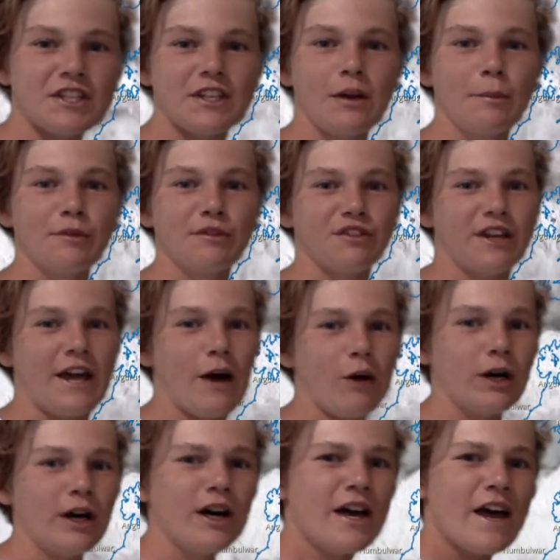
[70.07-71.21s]
kilometres an
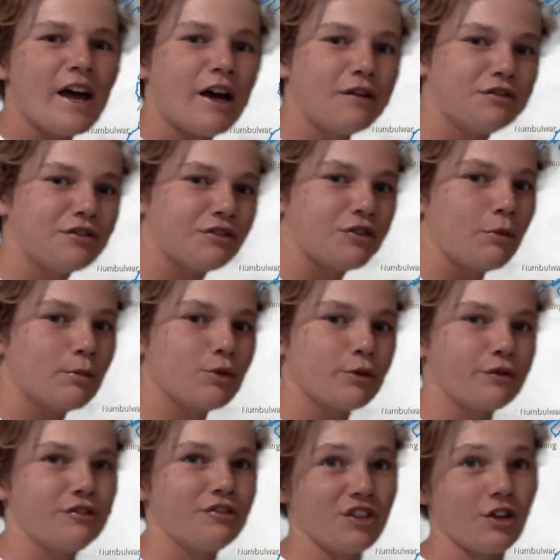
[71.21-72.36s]
hour as the storm
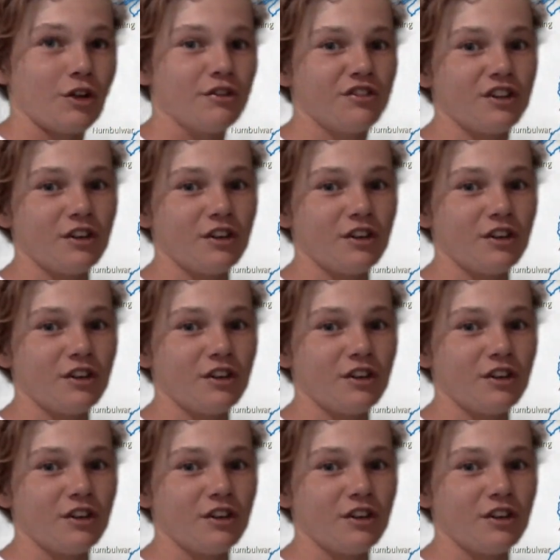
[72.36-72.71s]
crosses the coast